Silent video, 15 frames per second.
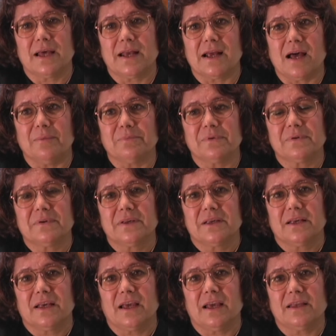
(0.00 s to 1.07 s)
let up.
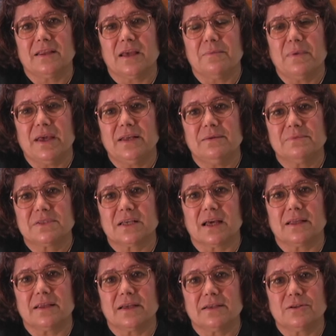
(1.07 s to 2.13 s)
And they made him
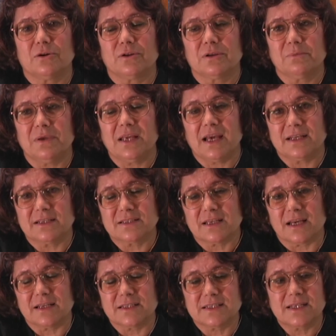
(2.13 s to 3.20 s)
sign, they told him he had to
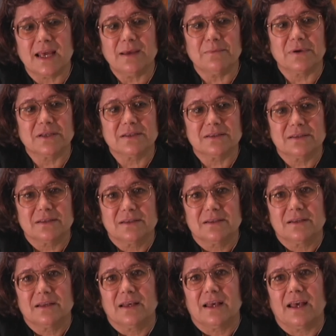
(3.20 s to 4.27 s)
sign a statement,
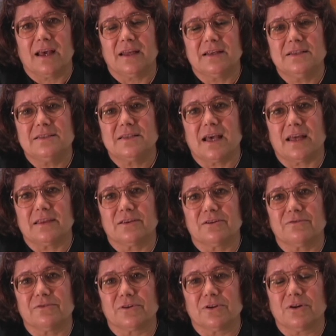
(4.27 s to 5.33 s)
and he sat
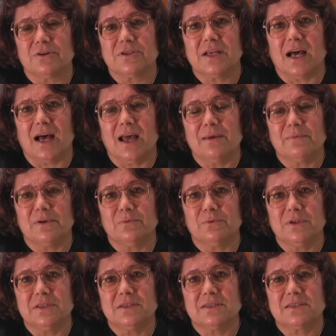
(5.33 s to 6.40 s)
there for a long time
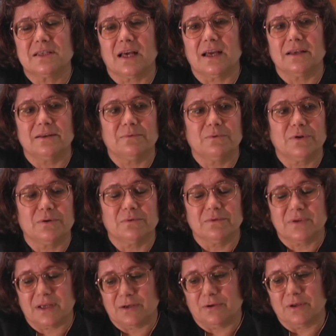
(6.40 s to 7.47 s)
and wouldn't sign,
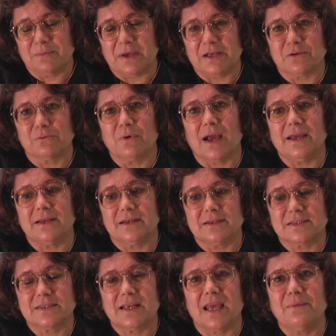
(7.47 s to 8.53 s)
they told him he had to
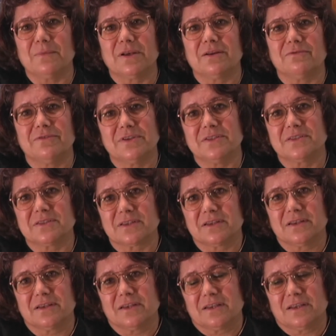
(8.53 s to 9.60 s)
write a statement of
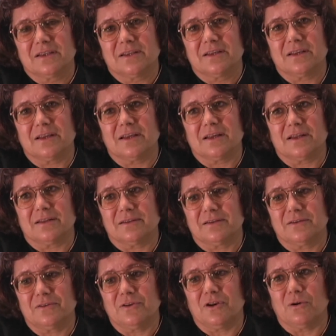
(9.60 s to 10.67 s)
his,
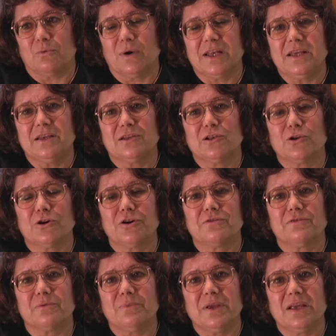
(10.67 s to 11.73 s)
what he had
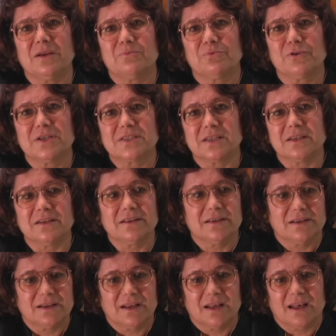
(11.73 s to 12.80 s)
learned from being in prison.
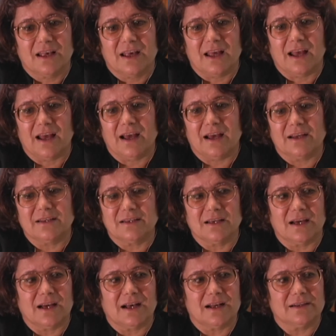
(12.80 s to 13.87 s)

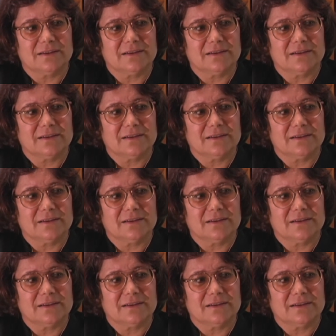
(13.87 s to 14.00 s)
And